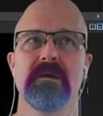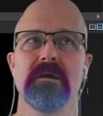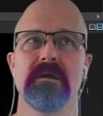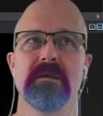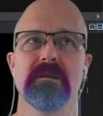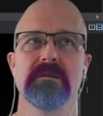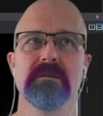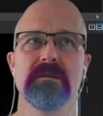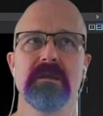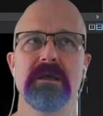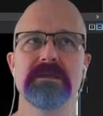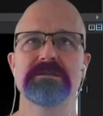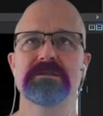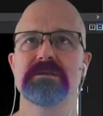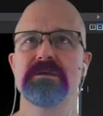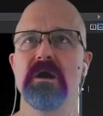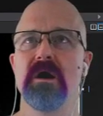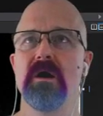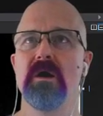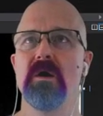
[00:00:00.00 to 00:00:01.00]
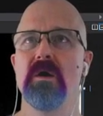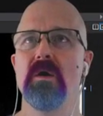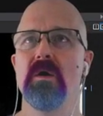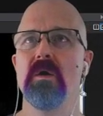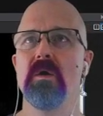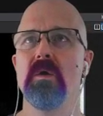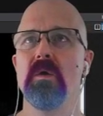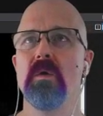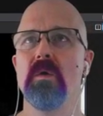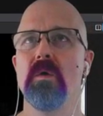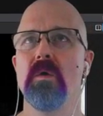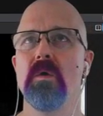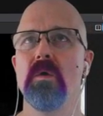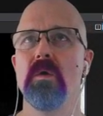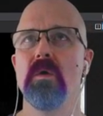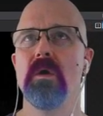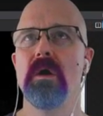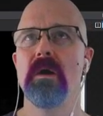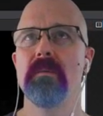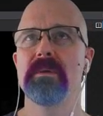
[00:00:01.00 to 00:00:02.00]
let's
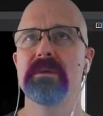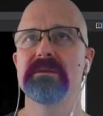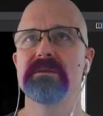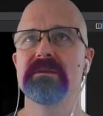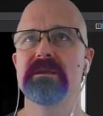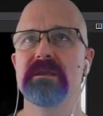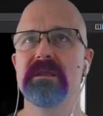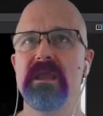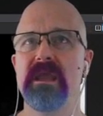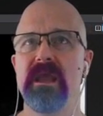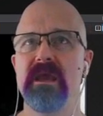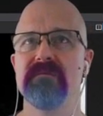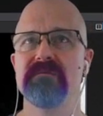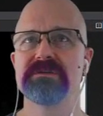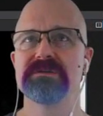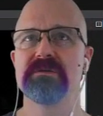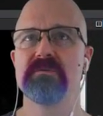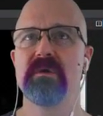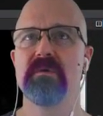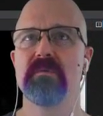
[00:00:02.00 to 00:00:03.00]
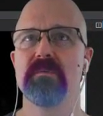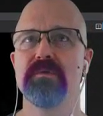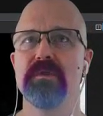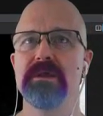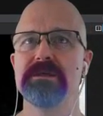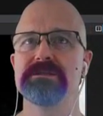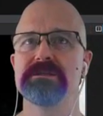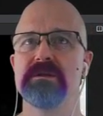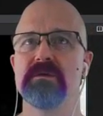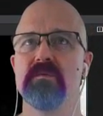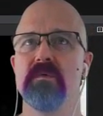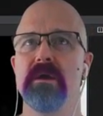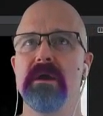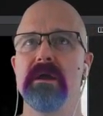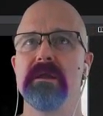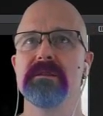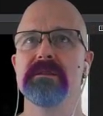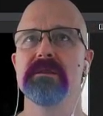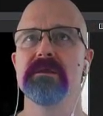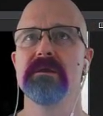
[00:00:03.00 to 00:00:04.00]
go up at the canvas that we replaced it
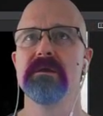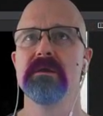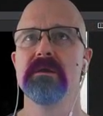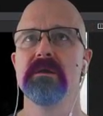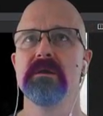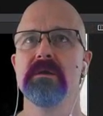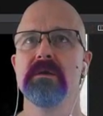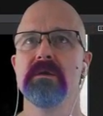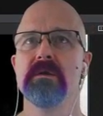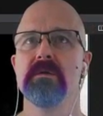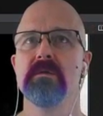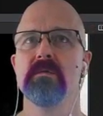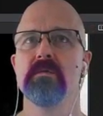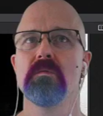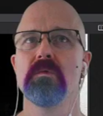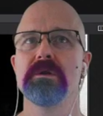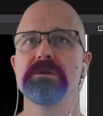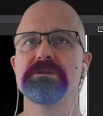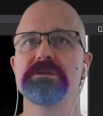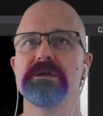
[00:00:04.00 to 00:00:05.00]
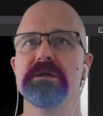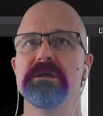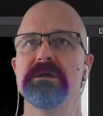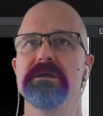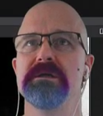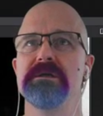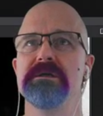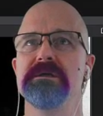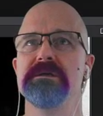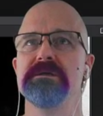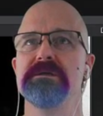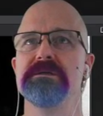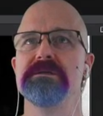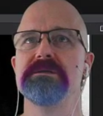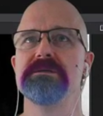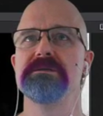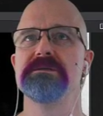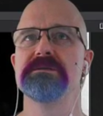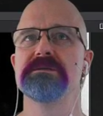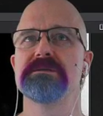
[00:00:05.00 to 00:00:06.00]
with, which
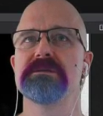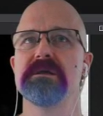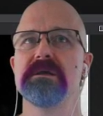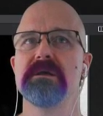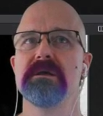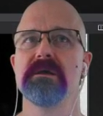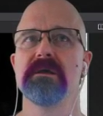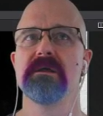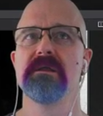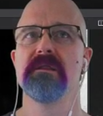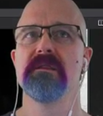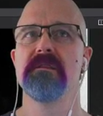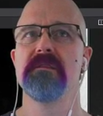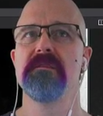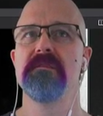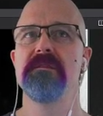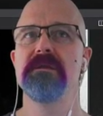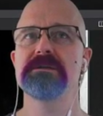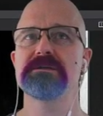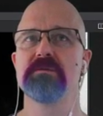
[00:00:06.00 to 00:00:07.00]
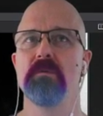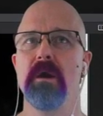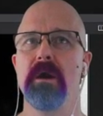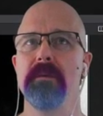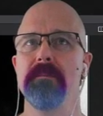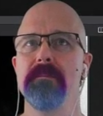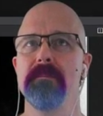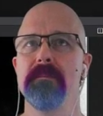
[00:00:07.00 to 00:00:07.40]
is this one,